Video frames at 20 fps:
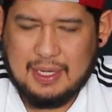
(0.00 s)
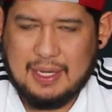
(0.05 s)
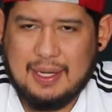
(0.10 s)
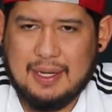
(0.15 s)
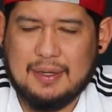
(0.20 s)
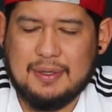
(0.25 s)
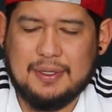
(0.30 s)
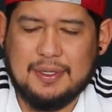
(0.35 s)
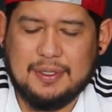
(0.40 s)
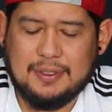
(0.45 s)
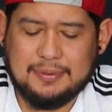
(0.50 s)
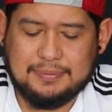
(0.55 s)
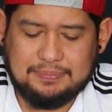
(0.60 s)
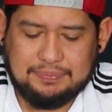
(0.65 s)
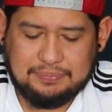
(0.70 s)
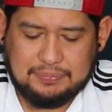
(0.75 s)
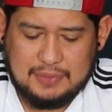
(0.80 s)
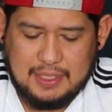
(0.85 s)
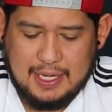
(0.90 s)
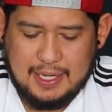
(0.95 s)
I don't know.
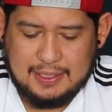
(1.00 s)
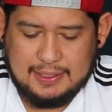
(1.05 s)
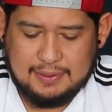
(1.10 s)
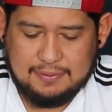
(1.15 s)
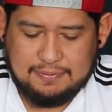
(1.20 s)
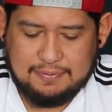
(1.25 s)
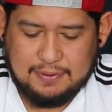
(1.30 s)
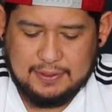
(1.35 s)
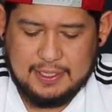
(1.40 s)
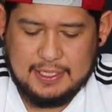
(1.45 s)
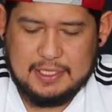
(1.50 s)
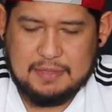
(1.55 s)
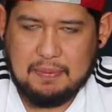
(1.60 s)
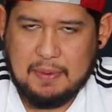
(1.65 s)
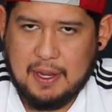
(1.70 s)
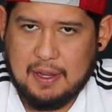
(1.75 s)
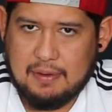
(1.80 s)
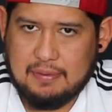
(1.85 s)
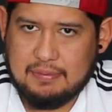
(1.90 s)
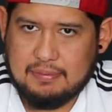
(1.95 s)
It has a funny
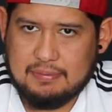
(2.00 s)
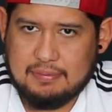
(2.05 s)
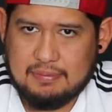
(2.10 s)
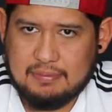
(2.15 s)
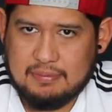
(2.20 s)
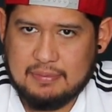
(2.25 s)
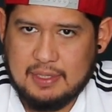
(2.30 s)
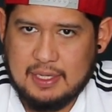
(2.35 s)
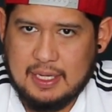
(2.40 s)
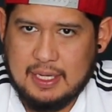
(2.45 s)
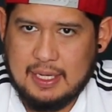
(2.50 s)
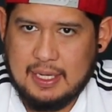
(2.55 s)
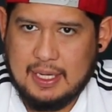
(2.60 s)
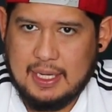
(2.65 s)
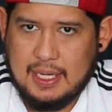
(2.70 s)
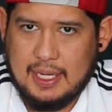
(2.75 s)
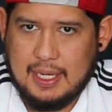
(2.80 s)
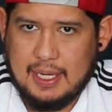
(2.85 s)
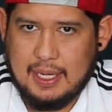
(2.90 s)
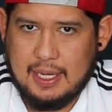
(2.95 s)
smell.
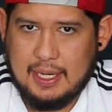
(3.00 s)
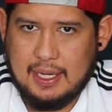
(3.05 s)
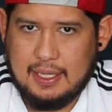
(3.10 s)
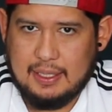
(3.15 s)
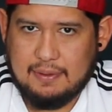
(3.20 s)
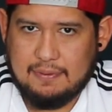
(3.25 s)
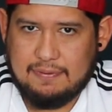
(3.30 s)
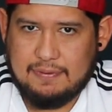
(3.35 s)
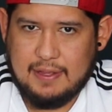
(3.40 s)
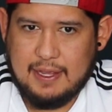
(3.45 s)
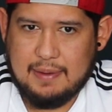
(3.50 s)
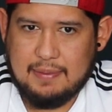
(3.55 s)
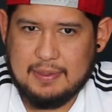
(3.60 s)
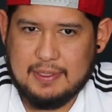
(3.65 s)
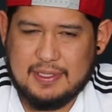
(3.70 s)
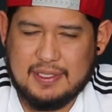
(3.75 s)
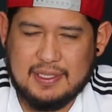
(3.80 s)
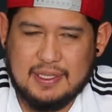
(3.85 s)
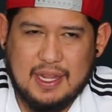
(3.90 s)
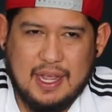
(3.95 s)
The flavor
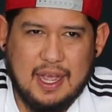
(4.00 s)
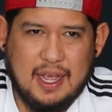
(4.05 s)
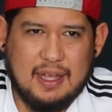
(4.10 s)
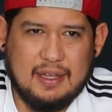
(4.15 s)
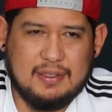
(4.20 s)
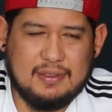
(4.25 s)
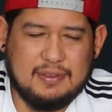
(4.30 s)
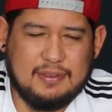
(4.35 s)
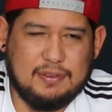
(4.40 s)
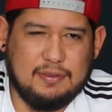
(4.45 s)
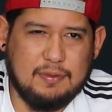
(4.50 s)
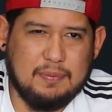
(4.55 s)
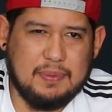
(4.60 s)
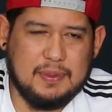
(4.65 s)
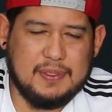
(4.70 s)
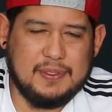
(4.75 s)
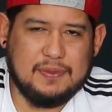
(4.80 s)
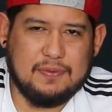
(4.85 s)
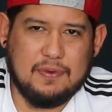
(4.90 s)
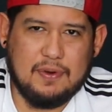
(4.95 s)
is not
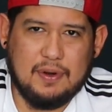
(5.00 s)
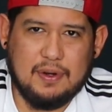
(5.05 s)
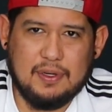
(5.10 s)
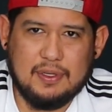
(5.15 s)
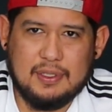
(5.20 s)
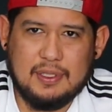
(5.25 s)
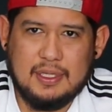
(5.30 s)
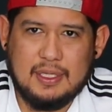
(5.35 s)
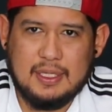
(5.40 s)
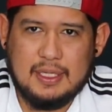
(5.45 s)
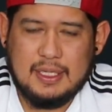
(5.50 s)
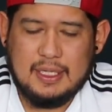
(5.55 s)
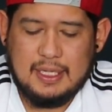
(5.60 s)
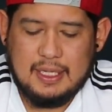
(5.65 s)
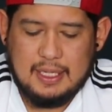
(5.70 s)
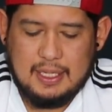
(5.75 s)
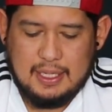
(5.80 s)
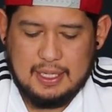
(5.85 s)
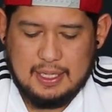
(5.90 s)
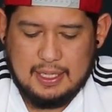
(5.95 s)
super strong.
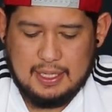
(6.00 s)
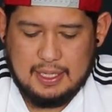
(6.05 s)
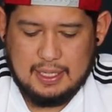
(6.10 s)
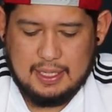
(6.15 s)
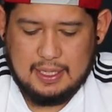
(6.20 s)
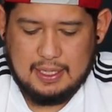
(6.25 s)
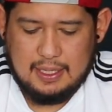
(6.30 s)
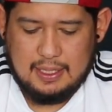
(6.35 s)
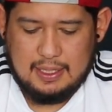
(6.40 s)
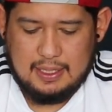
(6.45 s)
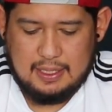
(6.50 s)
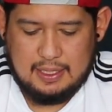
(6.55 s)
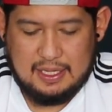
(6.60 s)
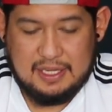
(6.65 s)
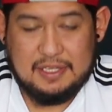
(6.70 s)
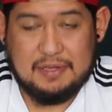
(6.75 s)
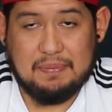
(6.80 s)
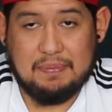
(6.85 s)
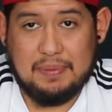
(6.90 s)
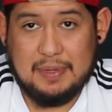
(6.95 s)

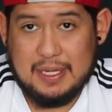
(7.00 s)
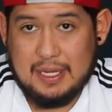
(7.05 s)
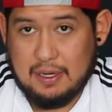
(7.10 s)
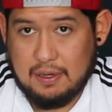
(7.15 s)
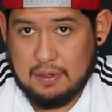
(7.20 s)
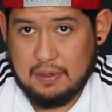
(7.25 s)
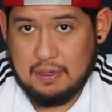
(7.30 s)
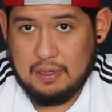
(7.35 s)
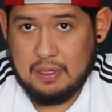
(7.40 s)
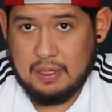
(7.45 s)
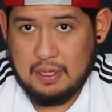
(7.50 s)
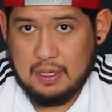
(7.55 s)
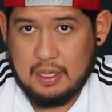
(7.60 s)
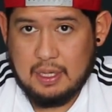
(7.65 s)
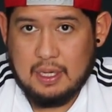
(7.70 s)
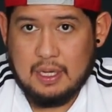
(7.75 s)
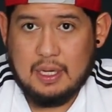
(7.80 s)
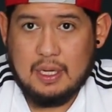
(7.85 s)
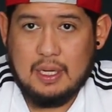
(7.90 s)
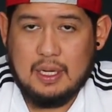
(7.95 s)
It's bitter.
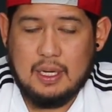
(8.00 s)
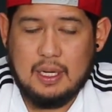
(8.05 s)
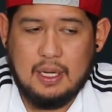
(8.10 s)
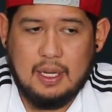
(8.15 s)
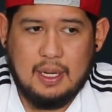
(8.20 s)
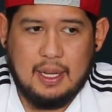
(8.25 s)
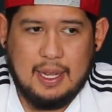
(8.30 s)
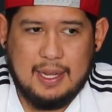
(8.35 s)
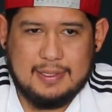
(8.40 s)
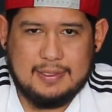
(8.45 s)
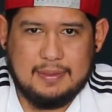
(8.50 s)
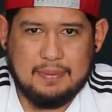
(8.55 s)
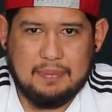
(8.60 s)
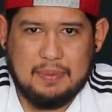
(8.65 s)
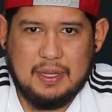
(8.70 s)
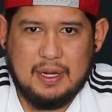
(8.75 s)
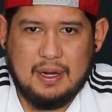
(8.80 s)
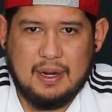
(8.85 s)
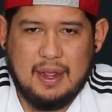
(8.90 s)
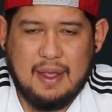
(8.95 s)
It has a
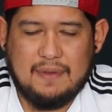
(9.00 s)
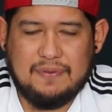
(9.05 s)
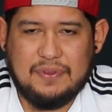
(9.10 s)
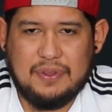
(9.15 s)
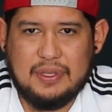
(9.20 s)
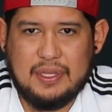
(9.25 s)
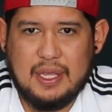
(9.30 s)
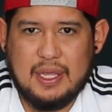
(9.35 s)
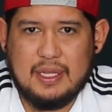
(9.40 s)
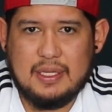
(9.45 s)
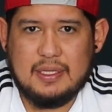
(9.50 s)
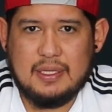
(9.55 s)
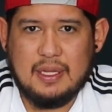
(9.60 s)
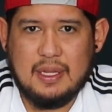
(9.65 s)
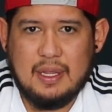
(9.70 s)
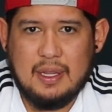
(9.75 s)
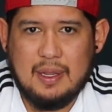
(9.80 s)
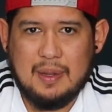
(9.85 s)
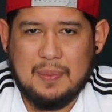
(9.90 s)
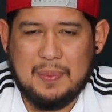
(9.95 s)
bitter aftertaste,
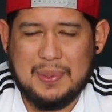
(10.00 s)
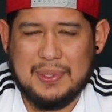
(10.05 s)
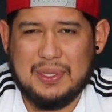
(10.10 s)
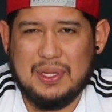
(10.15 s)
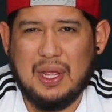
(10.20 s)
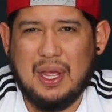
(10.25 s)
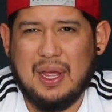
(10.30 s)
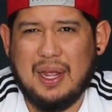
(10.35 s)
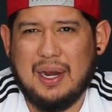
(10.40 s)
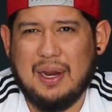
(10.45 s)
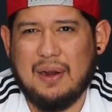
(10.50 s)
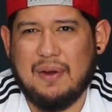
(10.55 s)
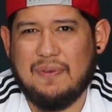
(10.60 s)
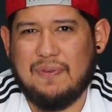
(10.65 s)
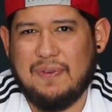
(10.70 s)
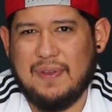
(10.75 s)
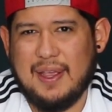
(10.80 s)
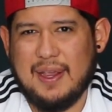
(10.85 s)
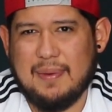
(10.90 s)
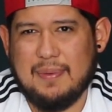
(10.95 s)
but not a lot of
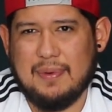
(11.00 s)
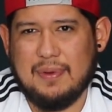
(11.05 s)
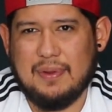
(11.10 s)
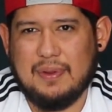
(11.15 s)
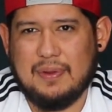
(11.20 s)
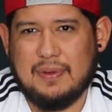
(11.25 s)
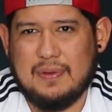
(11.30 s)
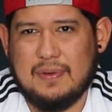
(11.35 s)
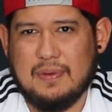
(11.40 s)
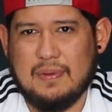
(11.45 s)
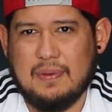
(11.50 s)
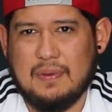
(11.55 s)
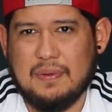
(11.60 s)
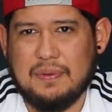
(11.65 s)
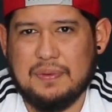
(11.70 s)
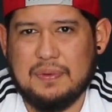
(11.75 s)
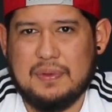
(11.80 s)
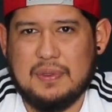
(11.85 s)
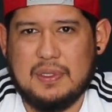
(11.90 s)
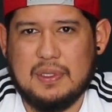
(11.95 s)
flavor to
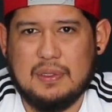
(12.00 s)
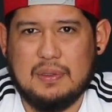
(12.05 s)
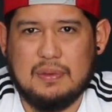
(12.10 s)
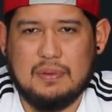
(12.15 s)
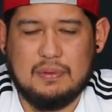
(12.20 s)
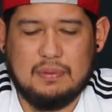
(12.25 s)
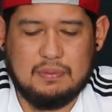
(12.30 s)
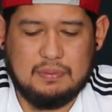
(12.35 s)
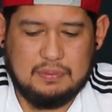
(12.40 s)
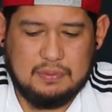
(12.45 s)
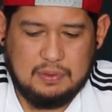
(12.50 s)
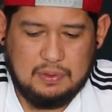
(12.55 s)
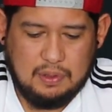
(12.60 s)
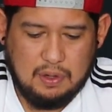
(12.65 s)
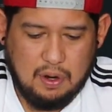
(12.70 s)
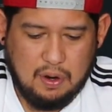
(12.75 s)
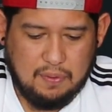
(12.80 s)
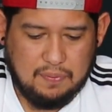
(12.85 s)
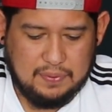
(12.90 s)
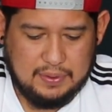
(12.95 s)

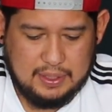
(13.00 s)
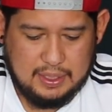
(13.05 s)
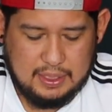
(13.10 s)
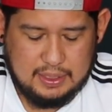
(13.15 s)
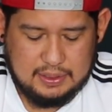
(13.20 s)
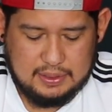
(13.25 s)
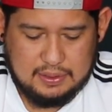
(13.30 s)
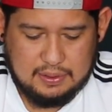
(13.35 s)
go with it.